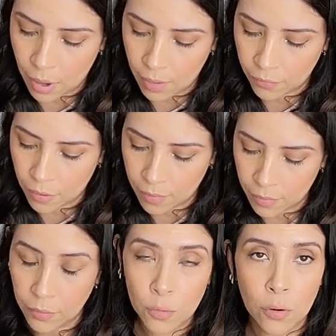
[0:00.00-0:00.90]
bought from,
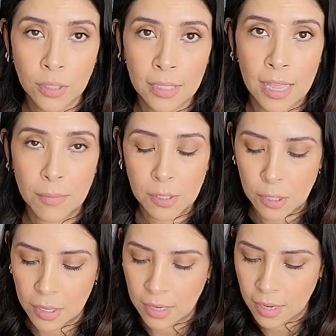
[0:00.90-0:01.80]
of course,
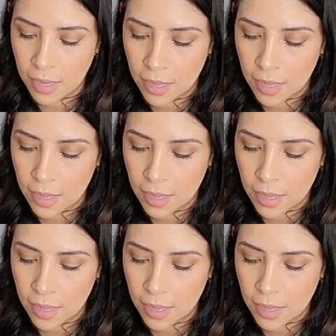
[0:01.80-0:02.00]
Amazon,